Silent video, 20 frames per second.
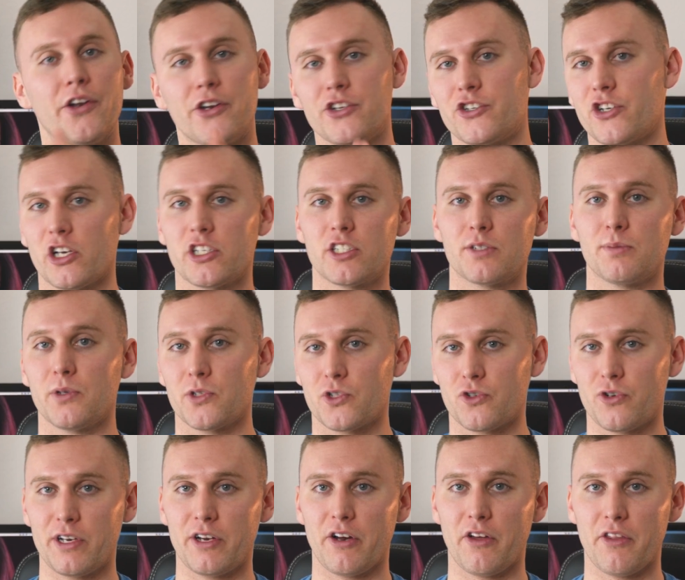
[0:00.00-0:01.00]
unadjustable
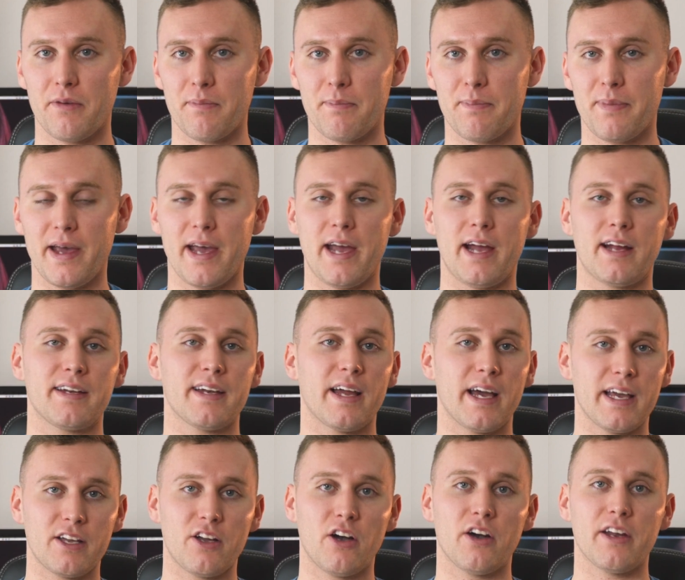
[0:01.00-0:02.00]
screen on the back.
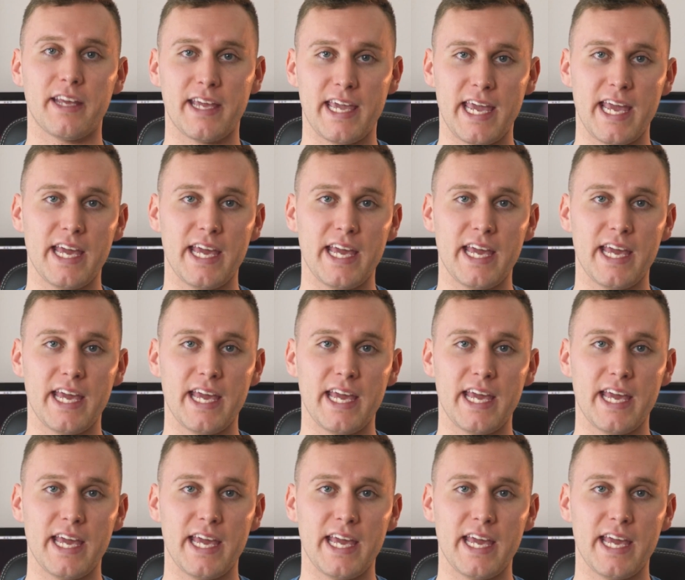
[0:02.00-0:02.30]
Nikon and